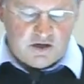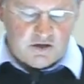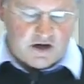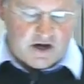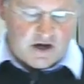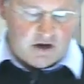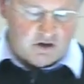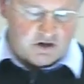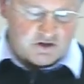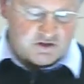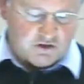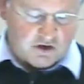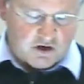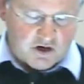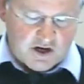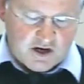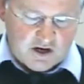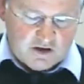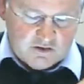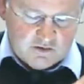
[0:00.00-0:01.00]
In
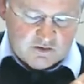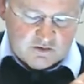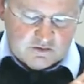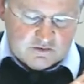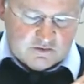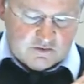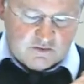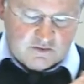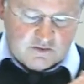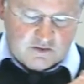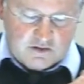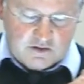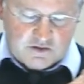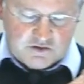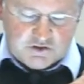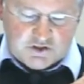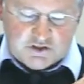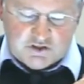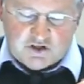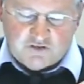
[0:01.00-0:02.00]
Isaiah
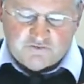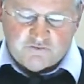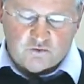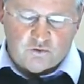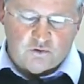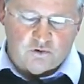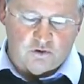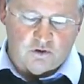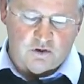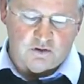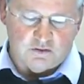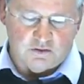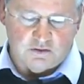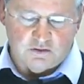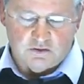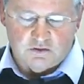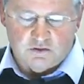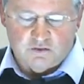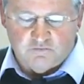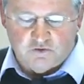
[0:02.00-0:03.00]
64
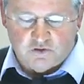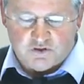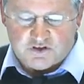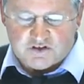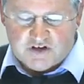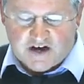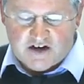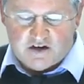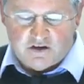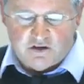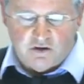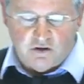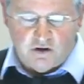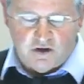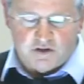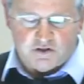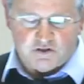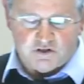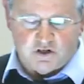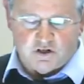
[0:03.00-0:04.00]
verses 8 and
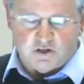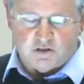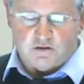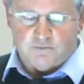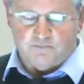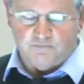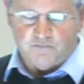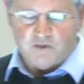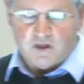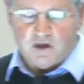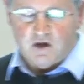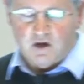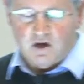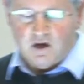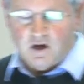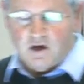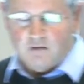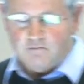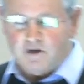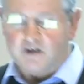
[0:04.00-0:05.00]
9 it says,
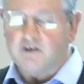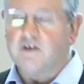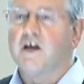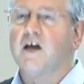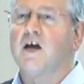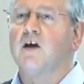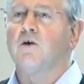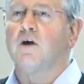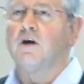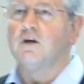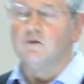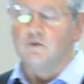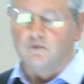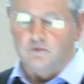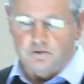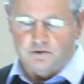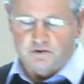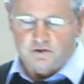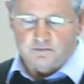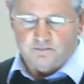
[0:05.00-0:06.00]
"But now, O
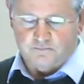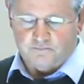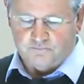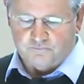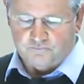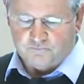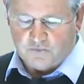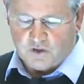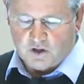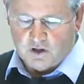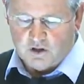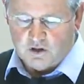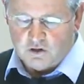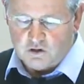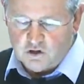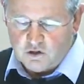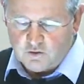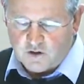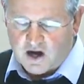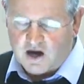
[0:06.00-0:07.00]
Lord,
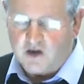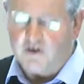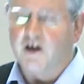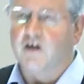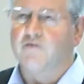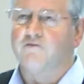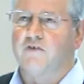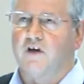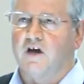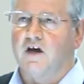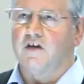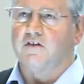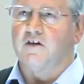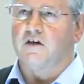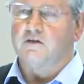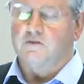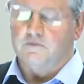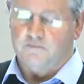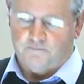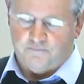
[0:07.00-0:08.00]
you are our
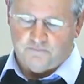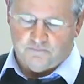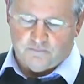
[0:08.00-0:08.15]
Father.